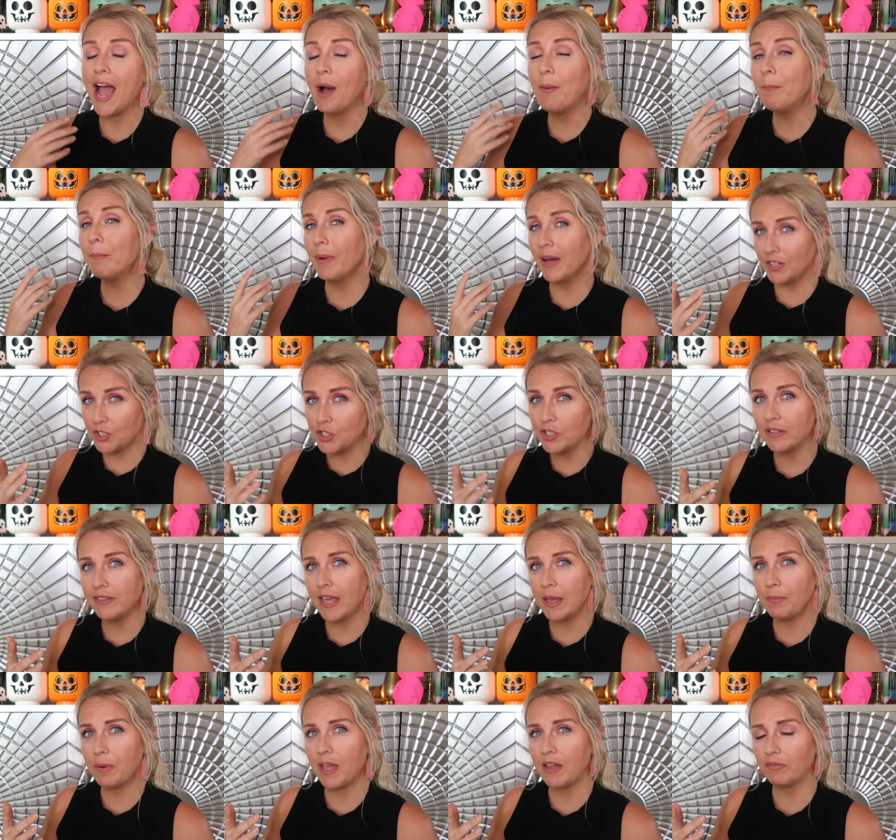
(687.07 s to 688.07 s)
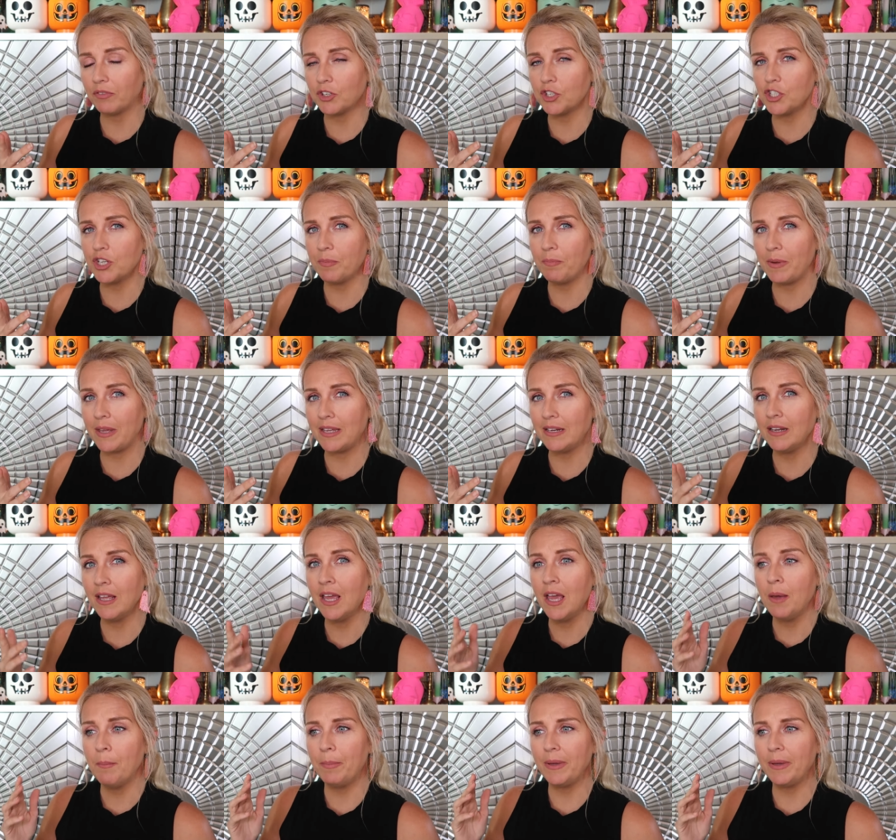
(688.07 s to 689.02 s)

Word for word: how much did they pay for shipping?